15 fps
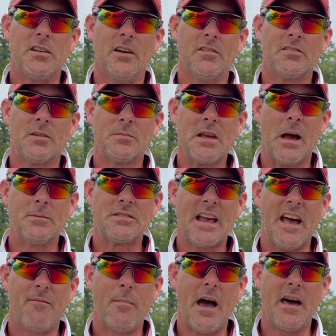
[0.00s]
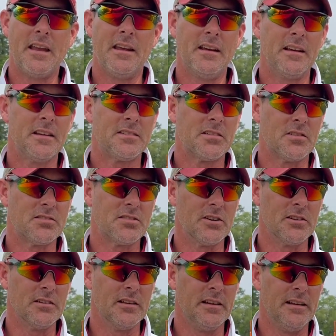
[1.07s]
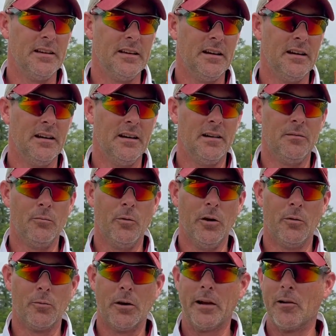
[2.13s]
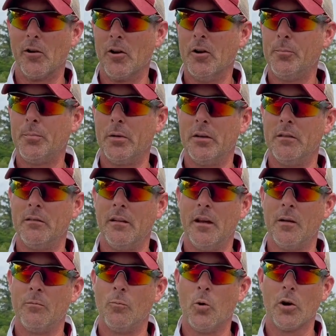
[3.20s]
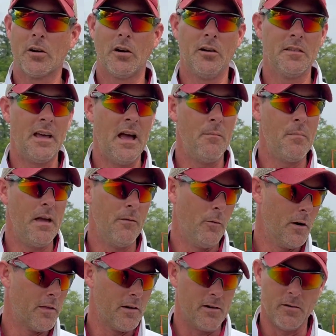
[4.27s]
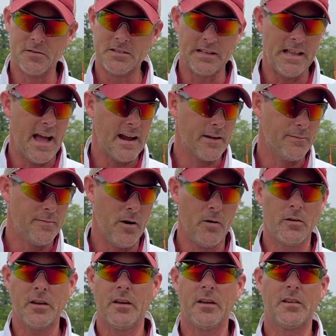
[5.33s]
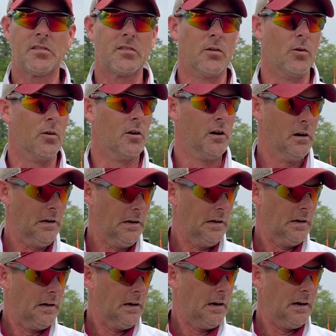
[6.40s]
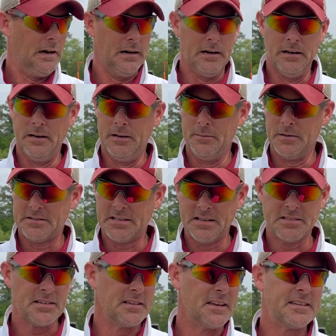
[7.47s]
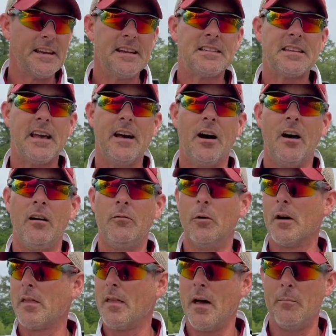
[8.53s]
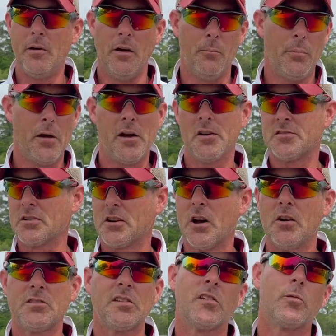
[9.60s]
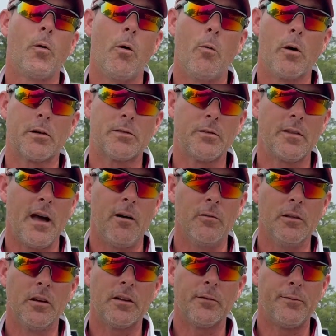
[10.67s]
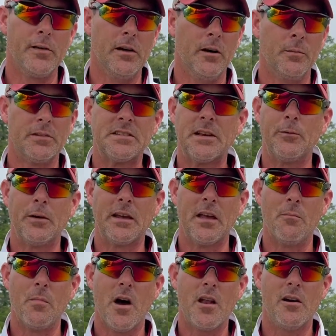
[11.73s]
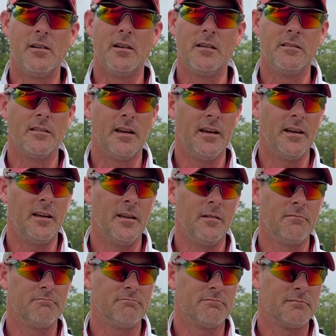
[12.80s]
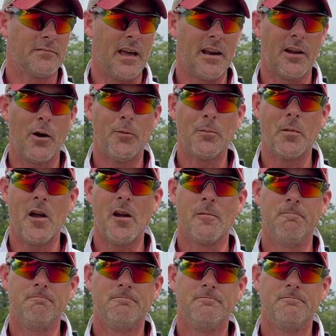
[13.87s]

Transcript: You know, sometimes you have bad innings. So certainly um, we'll regroup and, and work on that, whether it was a lack of focus or um, attention to detail, whether that be on players or coaches. We'll work through that. We'll look at film and see if we can get better and, and kind of go from there.